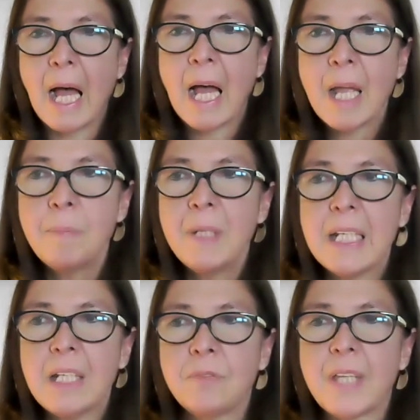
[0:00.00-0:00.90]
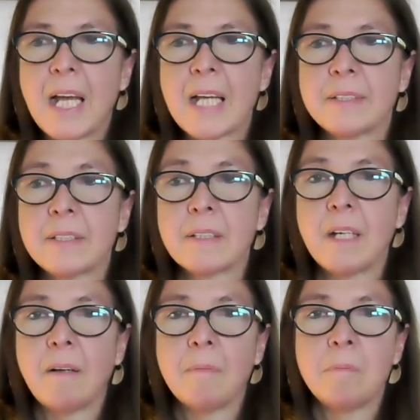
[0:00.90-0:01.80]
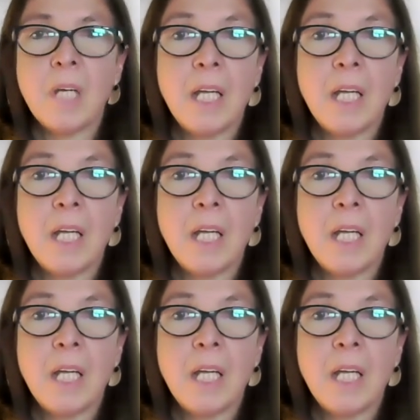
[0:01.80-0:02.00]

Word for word: I believe that um,